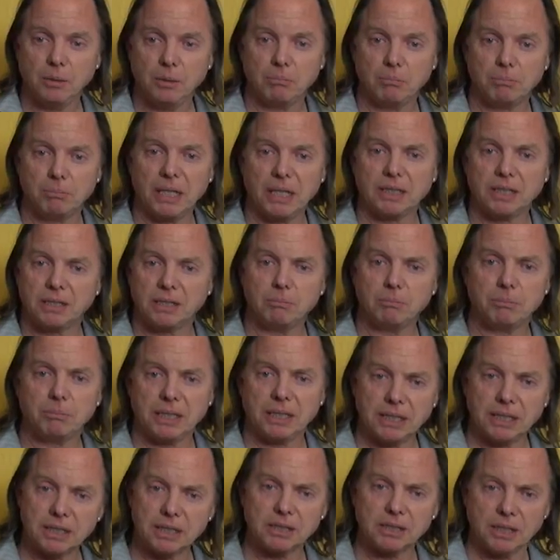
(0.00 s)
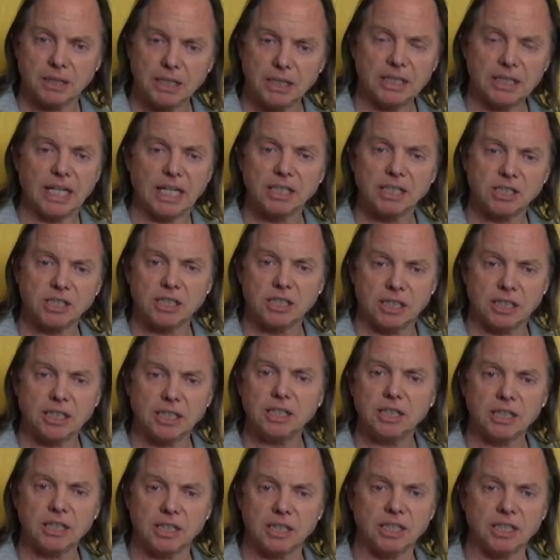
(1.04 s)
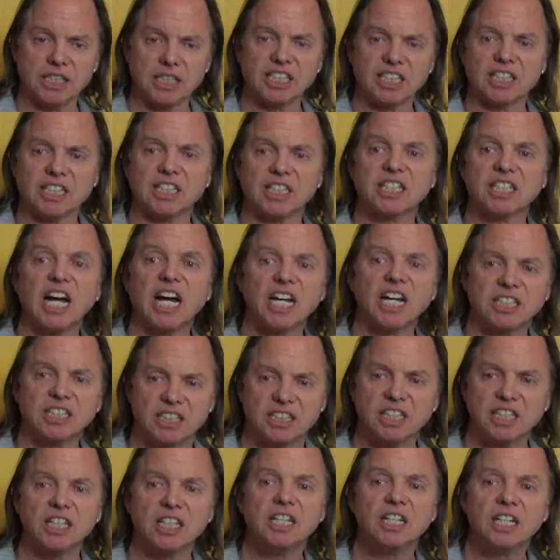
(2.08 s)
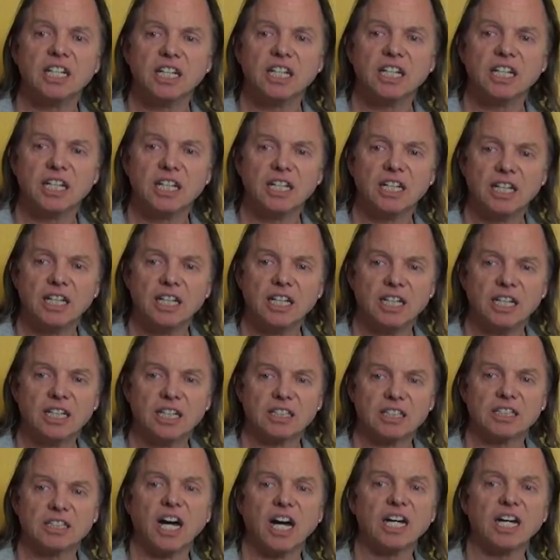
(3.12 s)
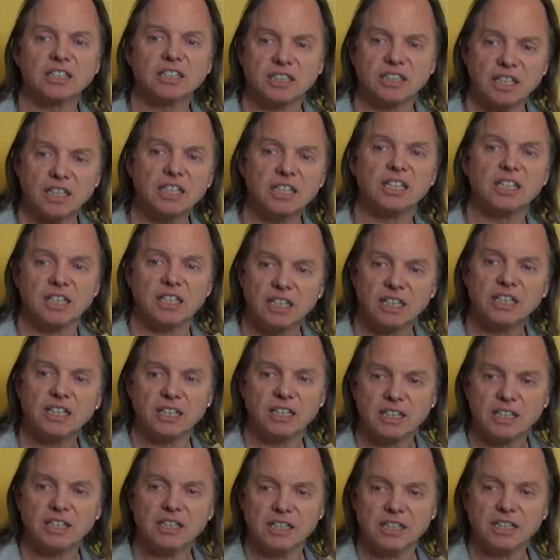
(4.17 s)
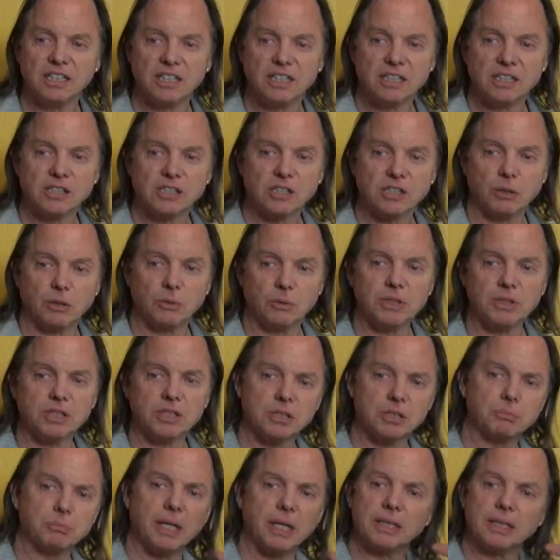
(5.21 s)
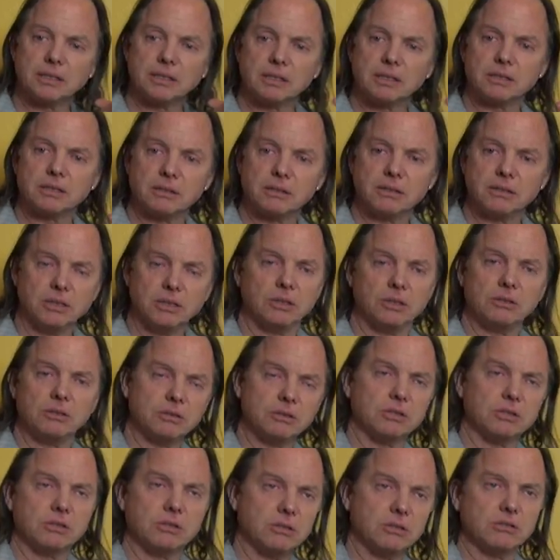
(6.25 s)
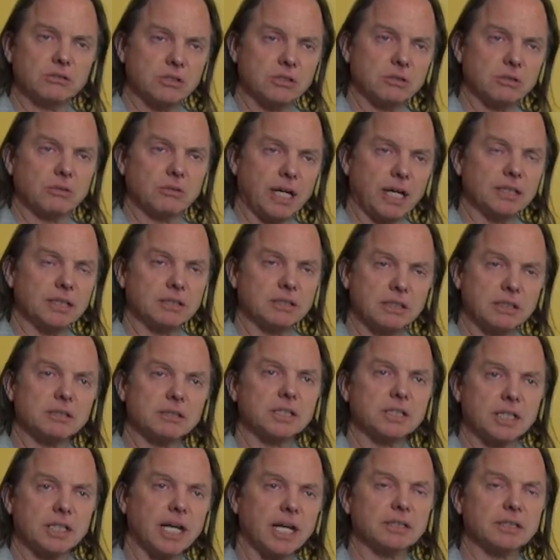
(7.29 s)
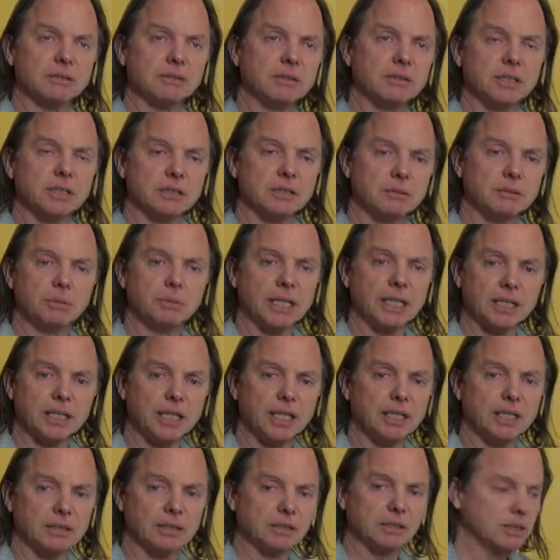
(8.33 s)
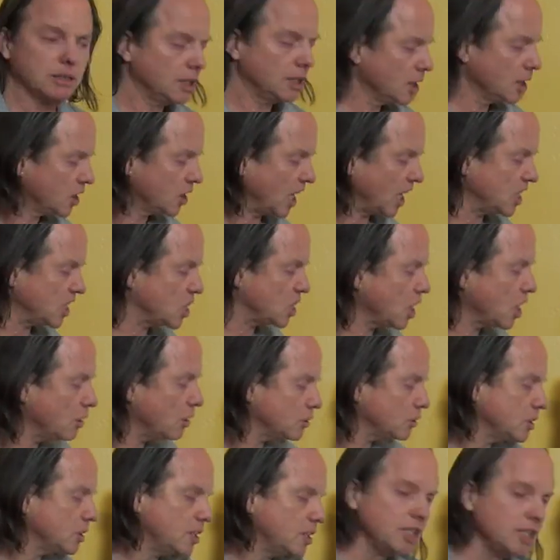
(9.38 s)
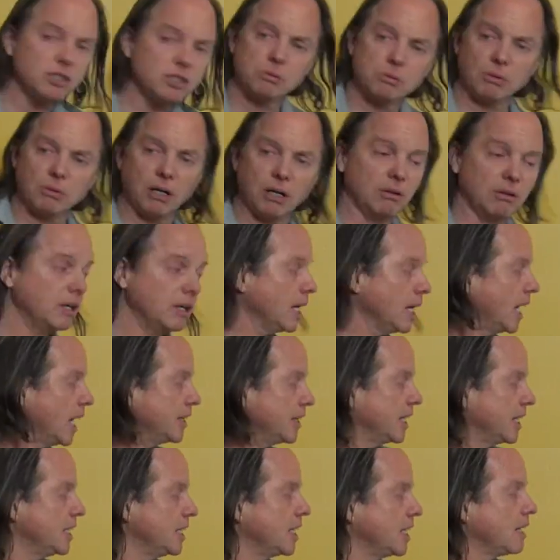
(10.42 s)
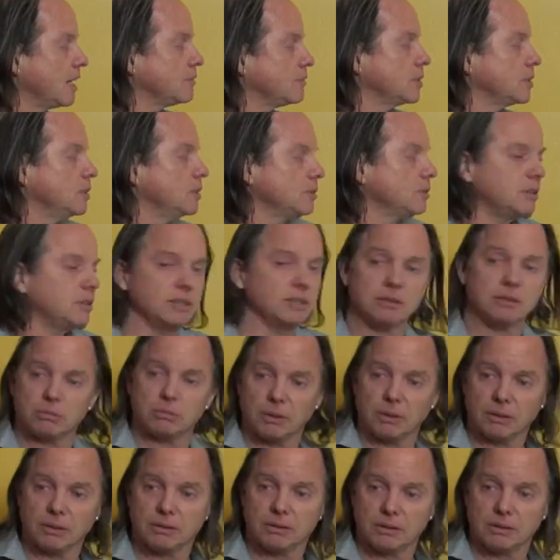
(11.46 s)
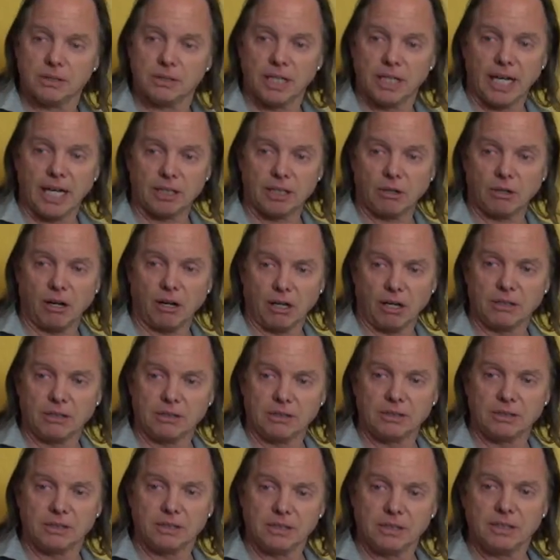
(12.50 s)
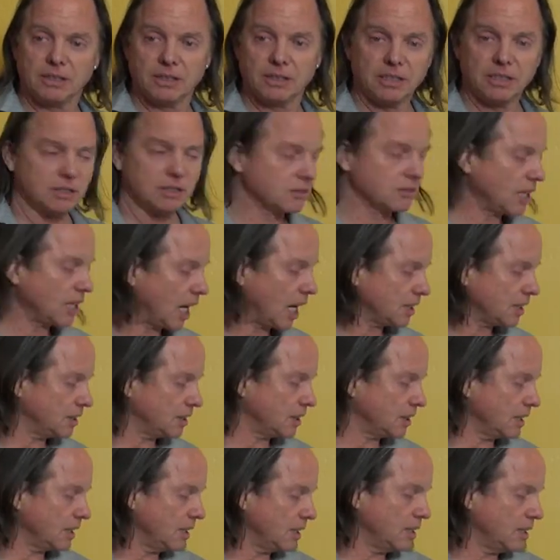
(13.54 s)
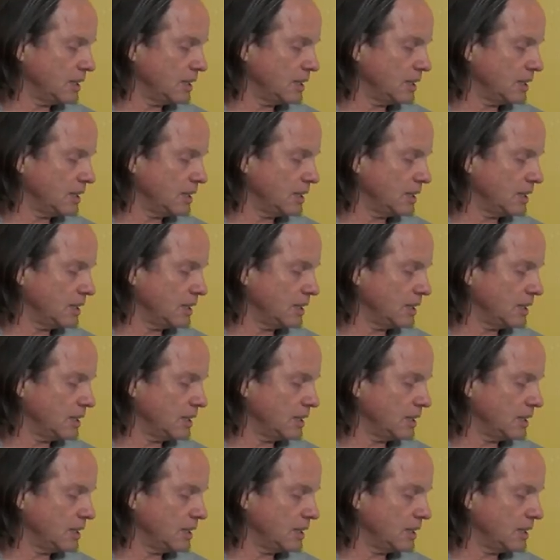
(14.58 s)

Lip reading: But in ancient India, they said Radza, Radza. So when the Tibetans used to write to Sanskrit in Tibetan letters, they chose this row and they never used this row at all. Radza,